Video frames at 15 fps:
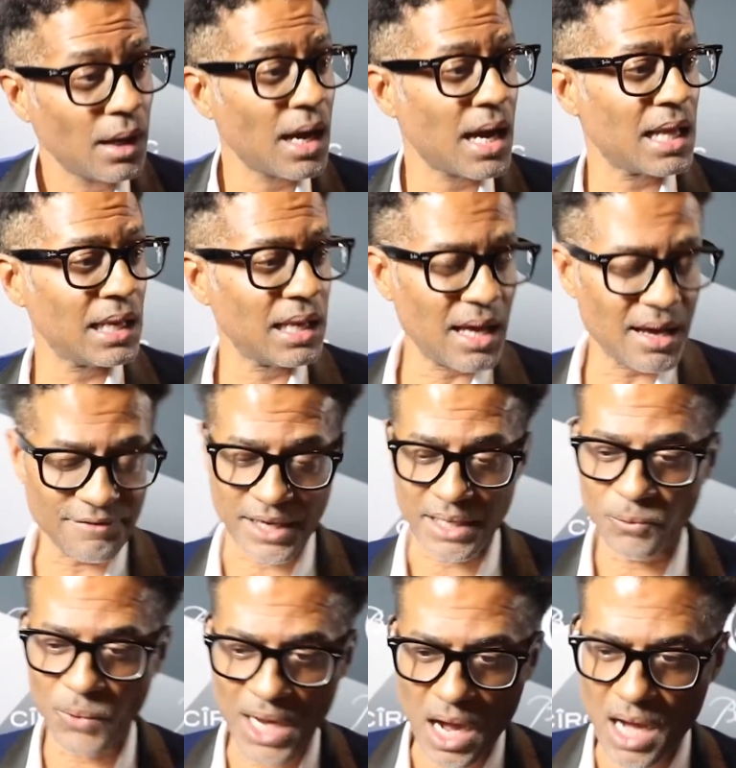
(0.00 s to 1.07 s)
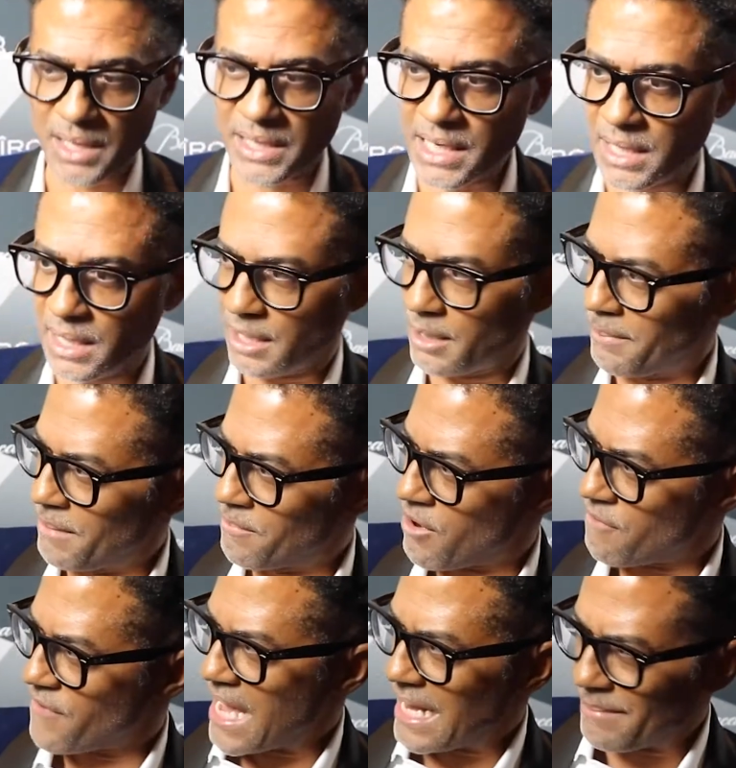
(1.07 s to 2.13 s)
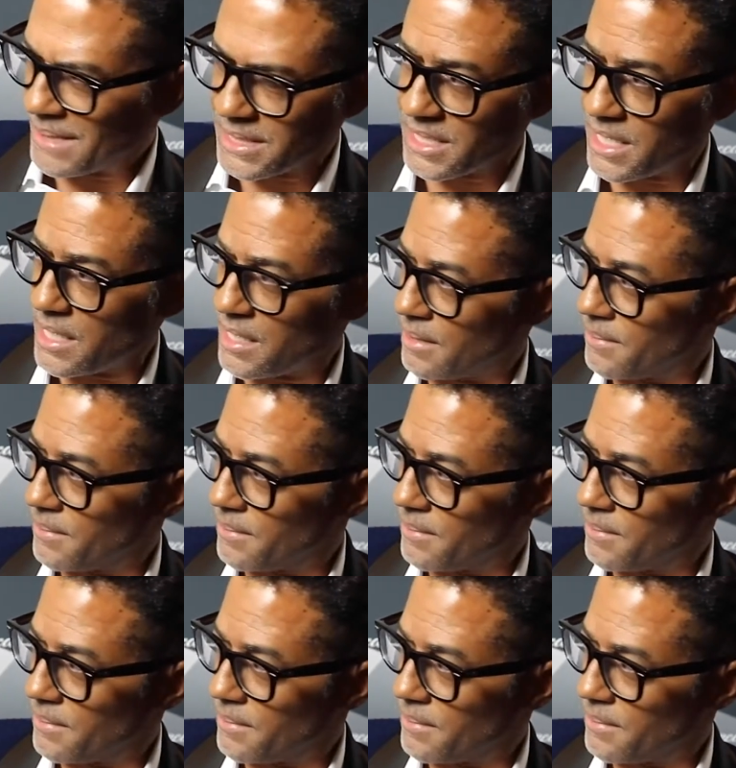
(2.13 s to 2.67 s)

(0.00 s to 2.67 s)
I love it. We all need a little bit more vitamin D.